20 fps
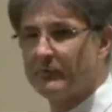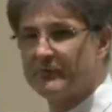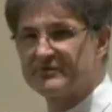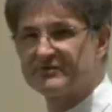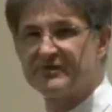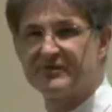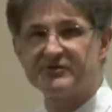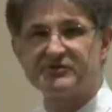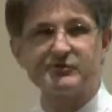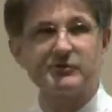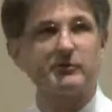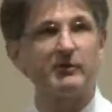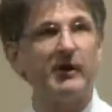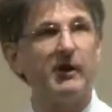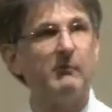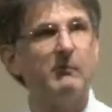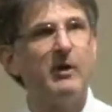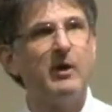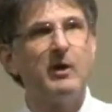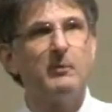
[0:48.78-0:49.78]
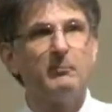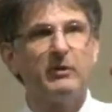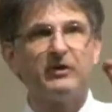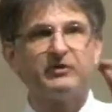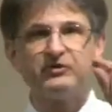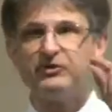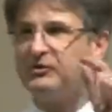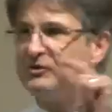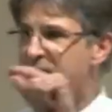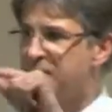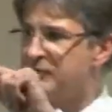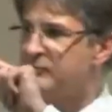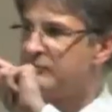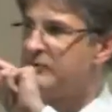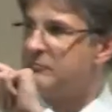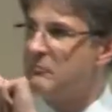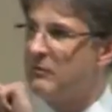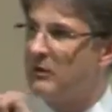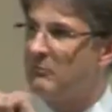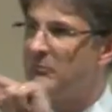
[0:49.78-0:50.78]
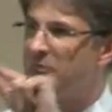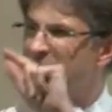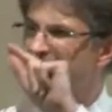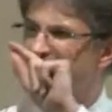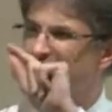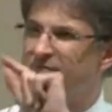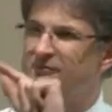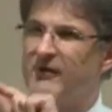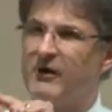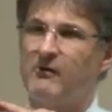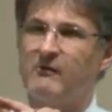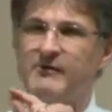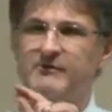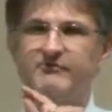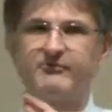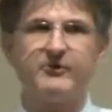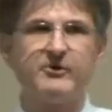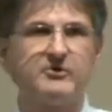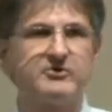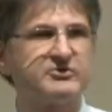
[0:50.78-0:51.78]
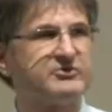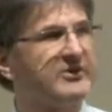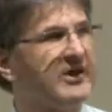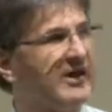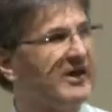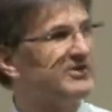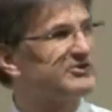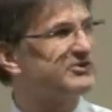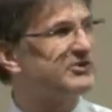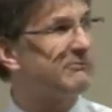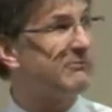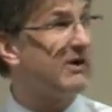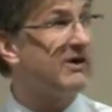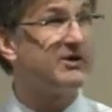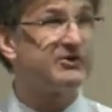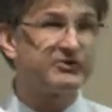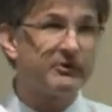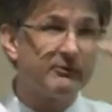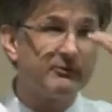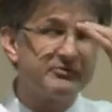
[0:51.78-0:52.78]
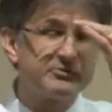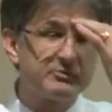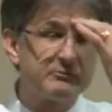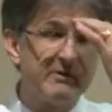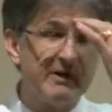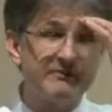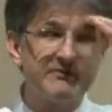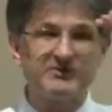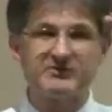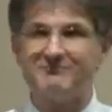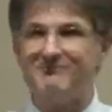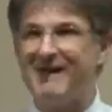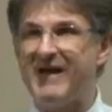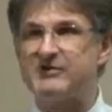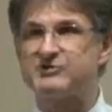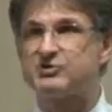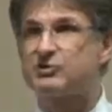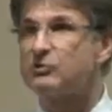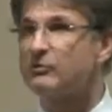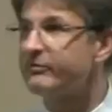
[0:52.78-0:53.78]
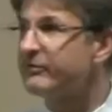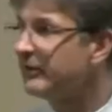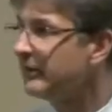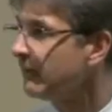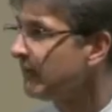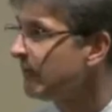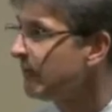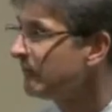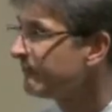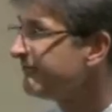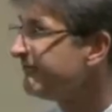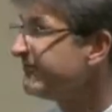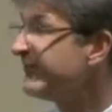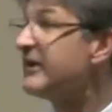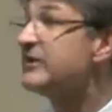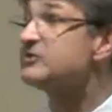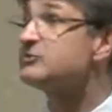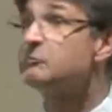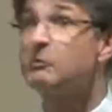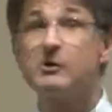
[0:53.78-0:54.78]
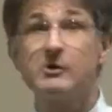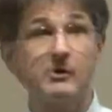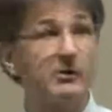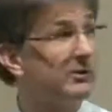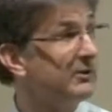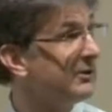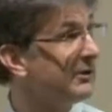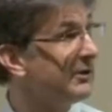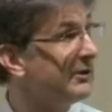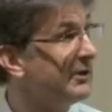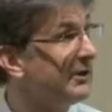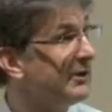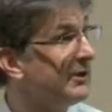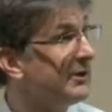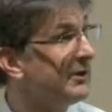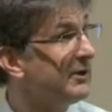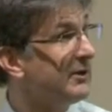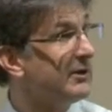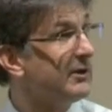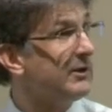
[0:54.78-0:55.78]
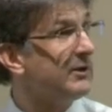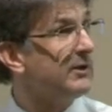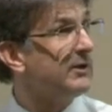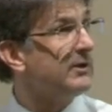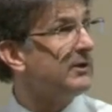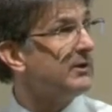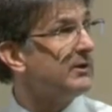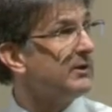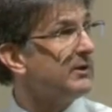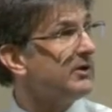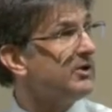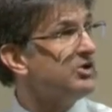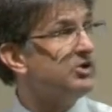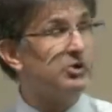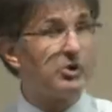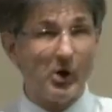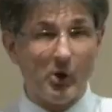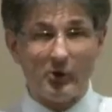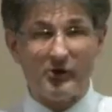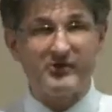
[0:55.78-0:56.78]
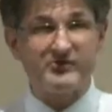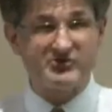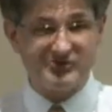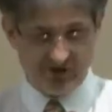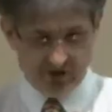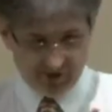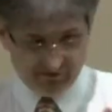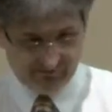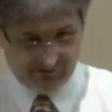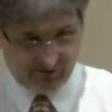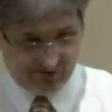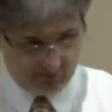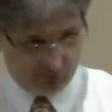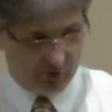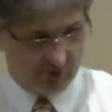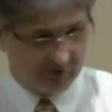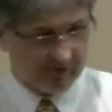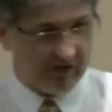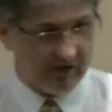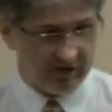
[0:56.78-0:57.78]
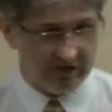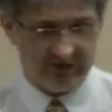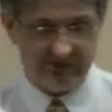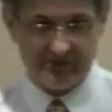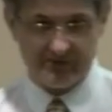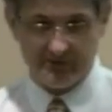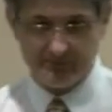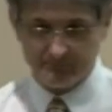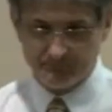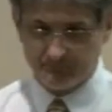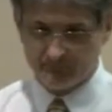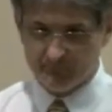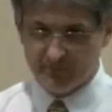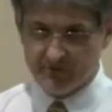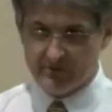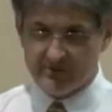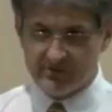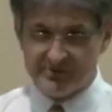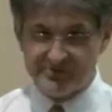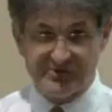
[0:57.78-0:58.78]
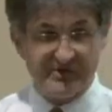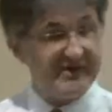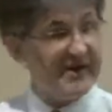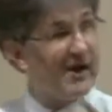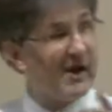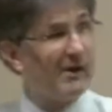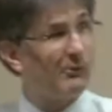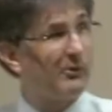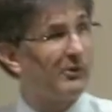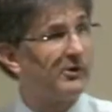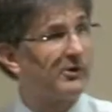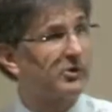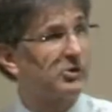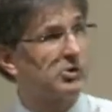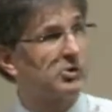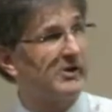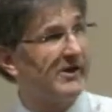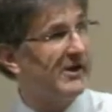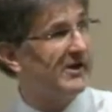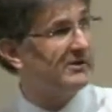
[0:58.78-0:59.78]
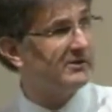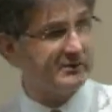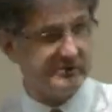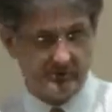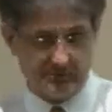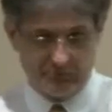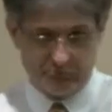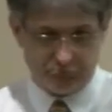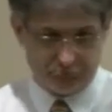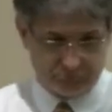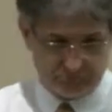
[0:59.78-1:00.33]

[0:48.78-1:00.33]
so was Instagram. But do you remember the very first day somebody told you about this magical thing called Facebook? You go to the site, facebook.com. You say, yeah, I want to create a